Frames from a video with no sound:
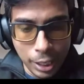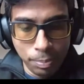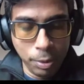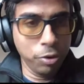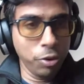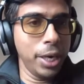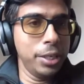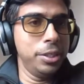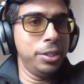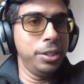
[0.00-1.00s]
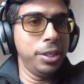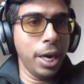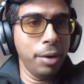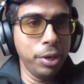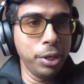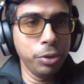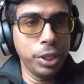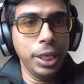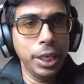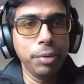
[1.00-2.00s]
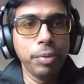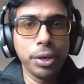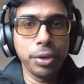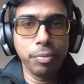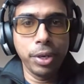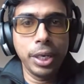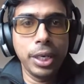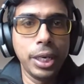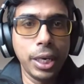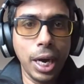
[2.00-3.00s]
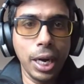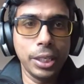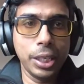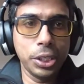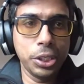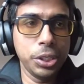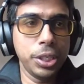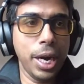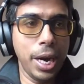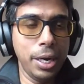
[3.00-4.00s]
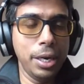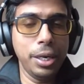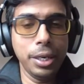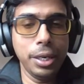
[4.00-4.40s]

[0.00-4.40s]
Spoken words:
before I dive into the event-driven architecture and